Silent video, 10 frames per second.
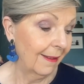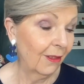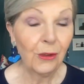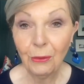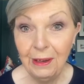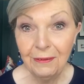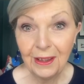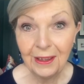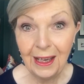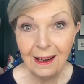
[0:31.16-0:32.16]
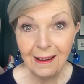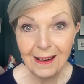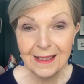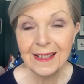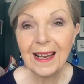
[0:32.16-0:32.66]
3 for the
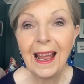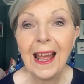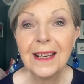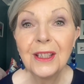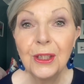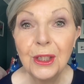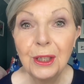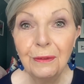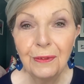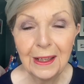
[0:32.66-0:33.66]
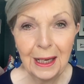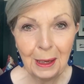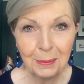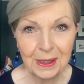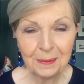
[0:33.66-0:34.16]
eyes and 2 for the
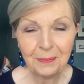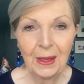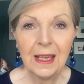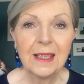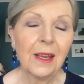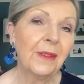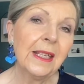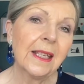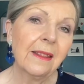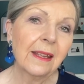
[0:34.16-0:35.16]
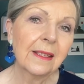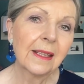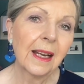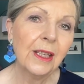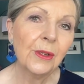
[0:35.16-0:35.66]
lips. So these are things
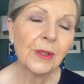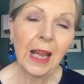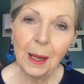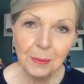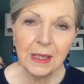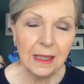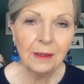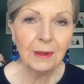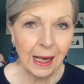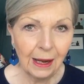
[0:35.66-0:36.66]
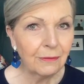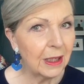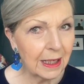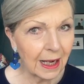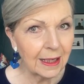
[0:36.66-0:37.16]
that I use absolutely every
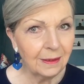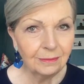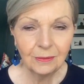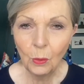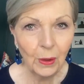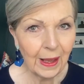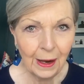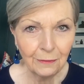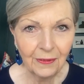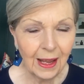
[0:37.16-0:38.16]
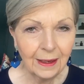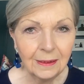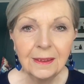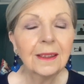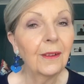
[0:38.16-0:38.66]
day without
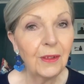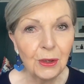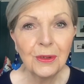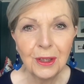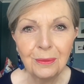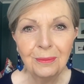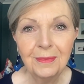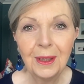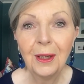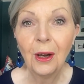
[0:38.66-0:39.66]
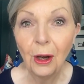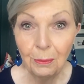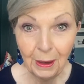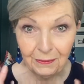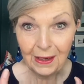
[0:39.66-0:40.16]
fail. I've used them on
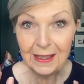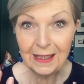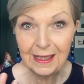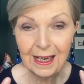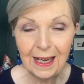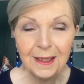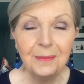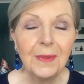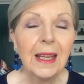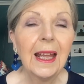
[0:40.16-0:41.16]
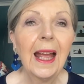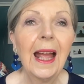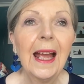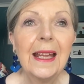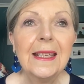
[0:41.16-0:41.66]
my face today,
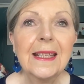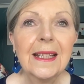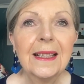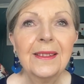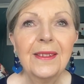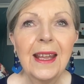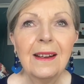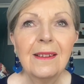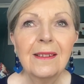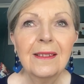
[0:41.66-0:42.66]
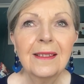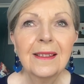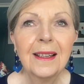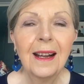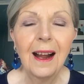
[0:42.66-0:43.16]
and they are,
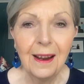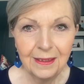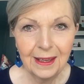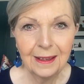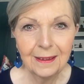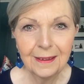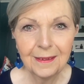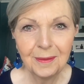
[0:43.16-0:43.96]
I think,